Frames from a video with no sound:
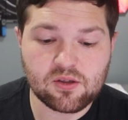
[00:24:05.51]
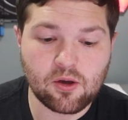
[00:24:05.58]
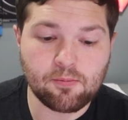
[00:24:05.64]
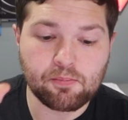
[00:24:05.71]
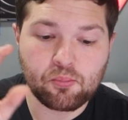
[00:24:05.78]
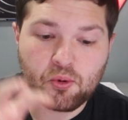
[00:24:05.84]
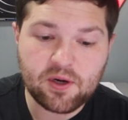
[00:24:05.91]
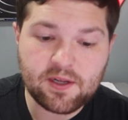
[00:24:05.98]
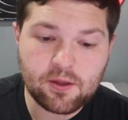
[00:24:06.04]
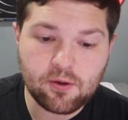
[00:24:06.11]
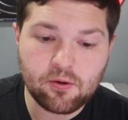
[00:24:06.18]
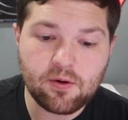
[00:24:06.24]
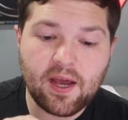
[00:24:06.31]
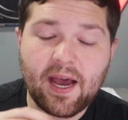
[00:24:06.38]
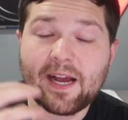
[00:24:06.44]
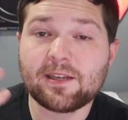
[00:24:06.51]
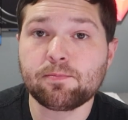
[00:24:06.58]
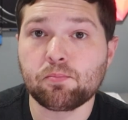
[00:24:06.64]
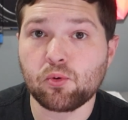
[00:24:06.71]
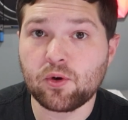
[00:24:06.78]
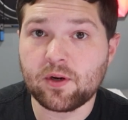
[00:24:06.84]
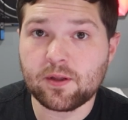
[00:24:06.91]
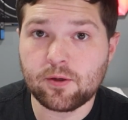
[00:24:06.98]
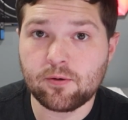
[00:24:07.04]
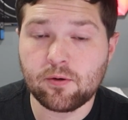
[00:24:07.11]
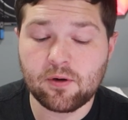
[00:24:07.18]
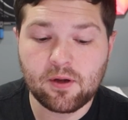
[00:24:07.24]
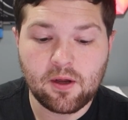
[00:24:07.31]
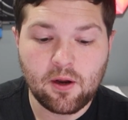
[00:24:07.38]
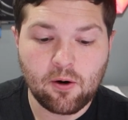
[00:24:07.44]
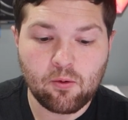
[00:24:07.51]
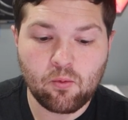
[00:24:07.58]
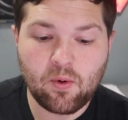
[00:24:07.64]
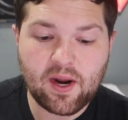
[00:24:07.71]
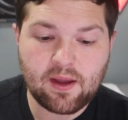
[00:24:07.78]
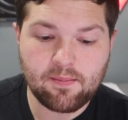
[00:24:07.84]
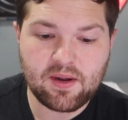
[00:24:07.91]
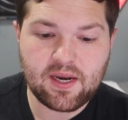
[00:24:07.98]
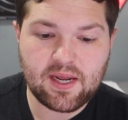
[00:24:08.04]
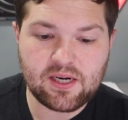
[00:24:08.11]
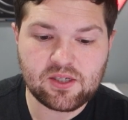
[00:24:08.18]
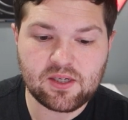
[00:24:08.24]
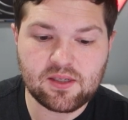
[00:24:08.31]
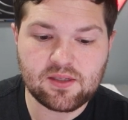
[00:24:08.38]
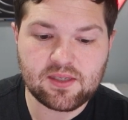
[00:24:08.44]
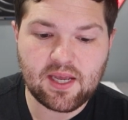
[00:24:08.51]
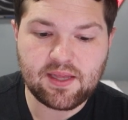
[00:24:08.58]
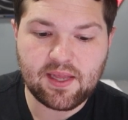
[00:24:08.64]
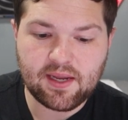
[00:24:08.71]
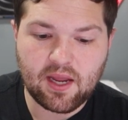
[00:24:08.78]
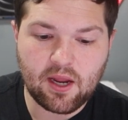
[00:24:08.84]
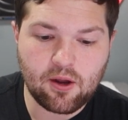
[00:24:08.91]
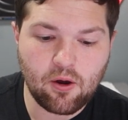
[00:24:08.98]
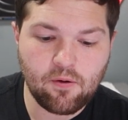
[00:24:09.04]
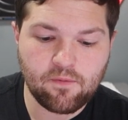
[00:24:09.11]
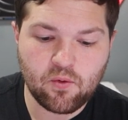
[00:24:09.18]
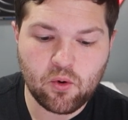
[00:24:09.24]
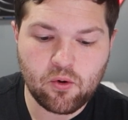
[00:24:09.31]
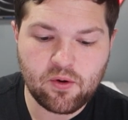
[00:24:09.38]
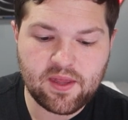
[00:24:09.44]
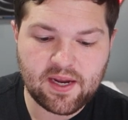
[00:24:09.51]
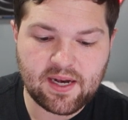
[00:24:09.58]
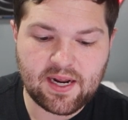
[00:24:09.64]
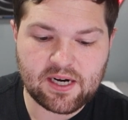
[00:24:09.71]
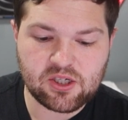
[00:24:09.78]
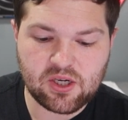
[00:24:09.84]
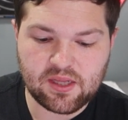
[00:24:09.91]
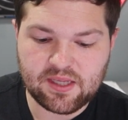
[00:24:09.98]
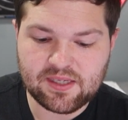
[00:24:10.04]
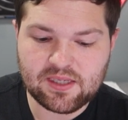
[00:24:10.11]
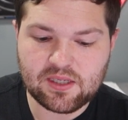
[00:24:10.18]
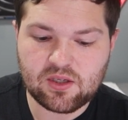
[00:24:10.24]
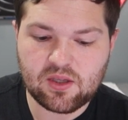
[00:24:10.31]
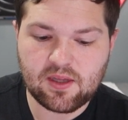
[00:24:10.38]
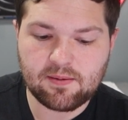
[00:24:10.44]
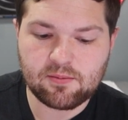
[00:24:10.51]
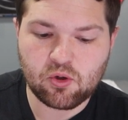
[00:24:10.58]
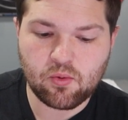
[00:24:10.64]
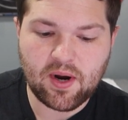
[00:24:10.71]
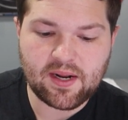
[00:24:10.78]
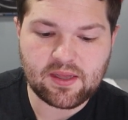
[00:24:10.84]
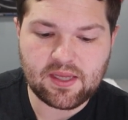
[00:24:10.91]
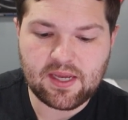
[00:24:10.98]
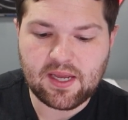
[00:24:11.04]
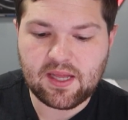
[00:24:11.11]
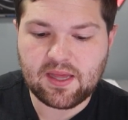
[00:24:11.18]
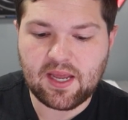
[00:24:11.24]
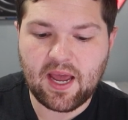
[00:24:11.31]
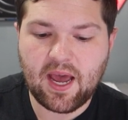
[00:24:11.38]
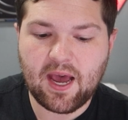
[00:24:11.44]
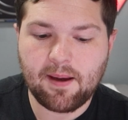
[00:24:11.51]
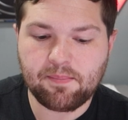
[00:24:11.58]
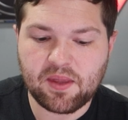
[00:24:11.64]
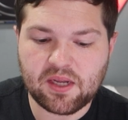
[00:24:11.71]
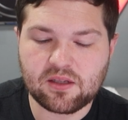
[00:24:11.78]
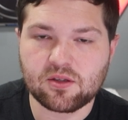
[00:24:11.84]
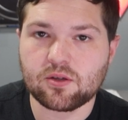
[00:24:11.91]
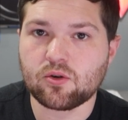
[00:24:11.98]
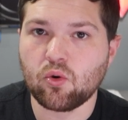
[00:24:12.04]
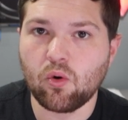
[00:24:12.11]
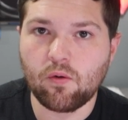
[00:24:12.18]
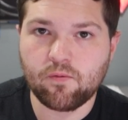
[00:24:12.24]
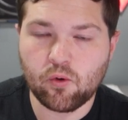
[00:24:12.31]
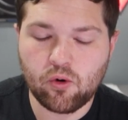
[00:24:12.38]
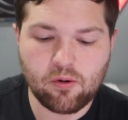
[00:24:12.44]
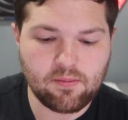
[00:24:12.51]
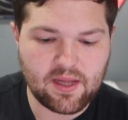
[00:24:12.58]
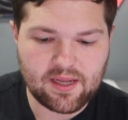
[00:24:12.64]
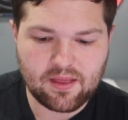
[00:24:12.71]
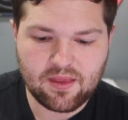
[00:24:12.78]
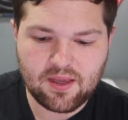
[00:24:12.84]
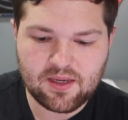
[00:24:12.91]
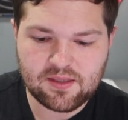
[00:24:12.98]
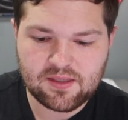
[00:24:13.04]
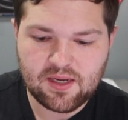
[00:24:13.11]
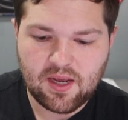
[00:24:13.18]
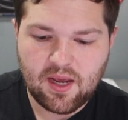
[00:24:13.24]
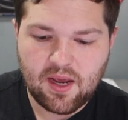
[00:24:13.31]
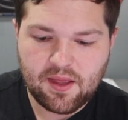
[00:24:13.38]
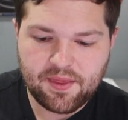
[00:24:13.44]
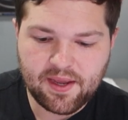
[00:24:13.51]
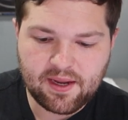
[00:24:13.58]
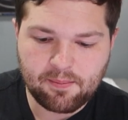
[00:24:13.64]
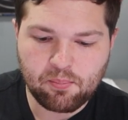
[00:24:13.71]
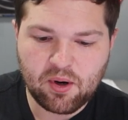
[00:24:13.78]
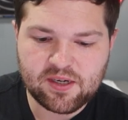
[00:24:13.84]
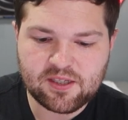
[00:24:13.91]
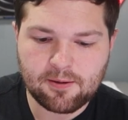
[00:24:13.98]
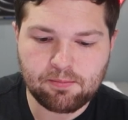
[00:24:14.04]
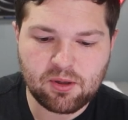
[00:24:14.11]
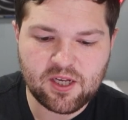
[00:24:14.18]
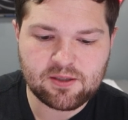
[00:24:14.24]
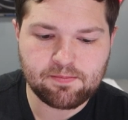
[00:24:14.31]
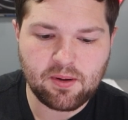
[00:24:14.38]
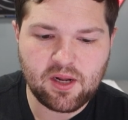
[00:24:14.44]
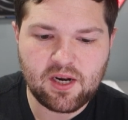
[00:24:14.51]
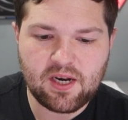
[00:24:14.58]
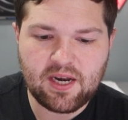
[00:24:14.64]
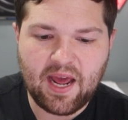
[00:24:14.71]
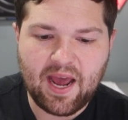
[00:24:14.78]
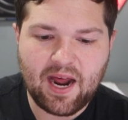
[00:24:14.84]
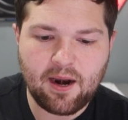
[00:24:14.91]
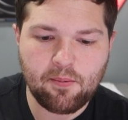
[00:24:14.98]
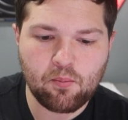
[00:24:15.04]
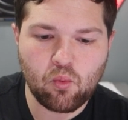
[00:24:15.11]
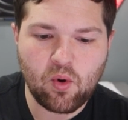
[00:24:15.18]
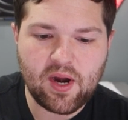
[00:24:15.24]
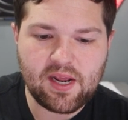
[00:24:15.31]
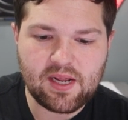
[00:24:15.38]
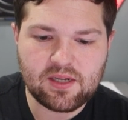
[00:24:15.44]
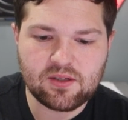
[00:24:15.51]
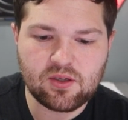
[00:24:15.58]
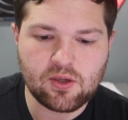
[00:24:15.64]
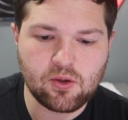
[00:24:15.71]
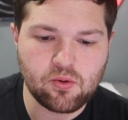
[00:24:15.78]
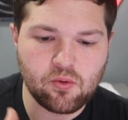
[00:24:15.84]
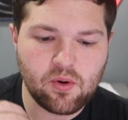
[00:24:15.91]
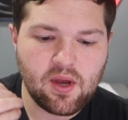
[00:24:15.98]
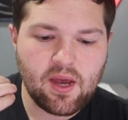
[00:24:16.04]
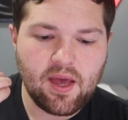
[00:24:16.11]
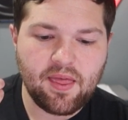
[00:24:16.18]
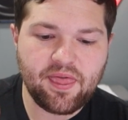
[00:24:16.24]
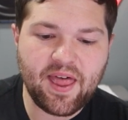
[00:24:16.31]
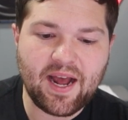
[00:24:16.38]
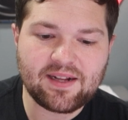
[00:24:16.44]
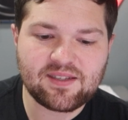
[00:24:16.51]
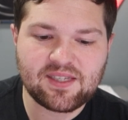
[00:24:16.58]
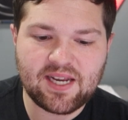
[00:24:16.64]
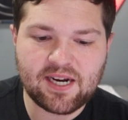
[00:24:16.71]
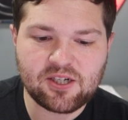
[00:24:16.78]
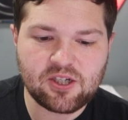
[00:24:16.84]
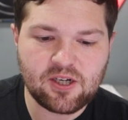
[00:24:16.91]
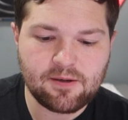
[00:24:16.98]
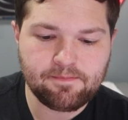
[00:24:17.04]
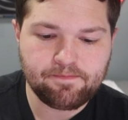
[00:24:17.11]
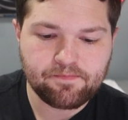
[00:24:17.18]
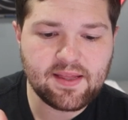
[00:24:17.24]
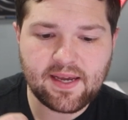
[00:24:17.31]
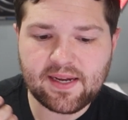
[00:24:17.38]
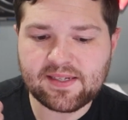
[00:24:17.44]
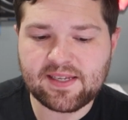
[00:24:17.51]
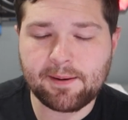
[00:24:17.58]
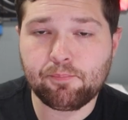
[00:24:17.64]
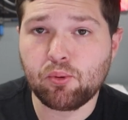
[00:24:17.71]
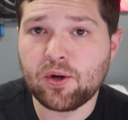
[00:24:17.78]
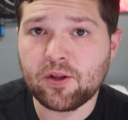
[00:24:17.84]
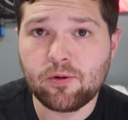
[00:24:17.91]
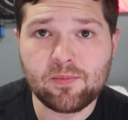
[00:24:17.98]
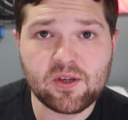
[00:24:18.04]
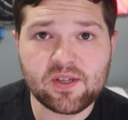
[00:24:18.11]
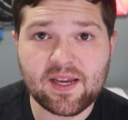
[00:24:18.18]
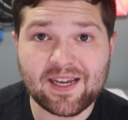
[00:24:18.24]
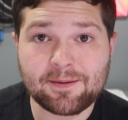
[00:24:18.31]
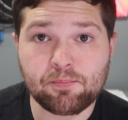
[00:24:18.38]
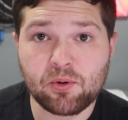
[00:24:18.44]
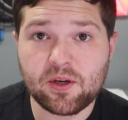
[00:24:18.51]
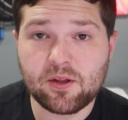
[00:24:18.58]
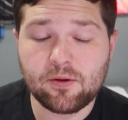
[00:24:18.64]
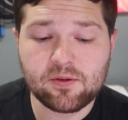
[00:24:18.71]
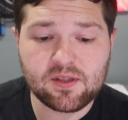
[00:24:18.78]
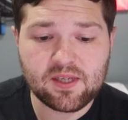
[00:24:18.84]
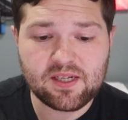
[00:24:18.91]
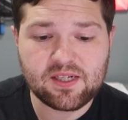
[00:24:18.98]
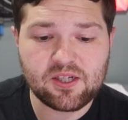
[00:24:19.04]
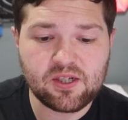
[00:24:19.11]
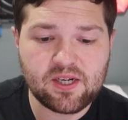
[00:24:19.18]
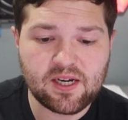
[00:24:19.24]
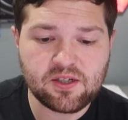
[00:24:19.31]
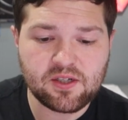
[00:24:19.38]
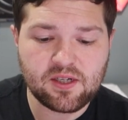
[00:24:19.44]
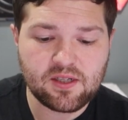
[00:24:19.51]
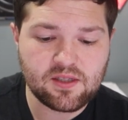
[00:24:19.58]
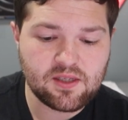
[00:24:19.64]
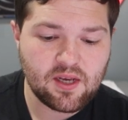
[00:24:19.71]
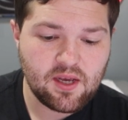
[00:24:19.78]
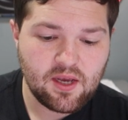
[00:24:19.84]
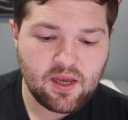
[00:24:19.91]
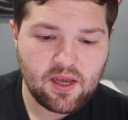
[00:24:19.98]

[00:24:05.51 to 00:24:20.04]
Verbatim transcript: So prelude has prelude recommendations, and they can go through and they can actually listen to them directly in the app. They can scroll through them like this. They can press the plus button and add them right into that section. And like I said, prelude music has prelude suggestions.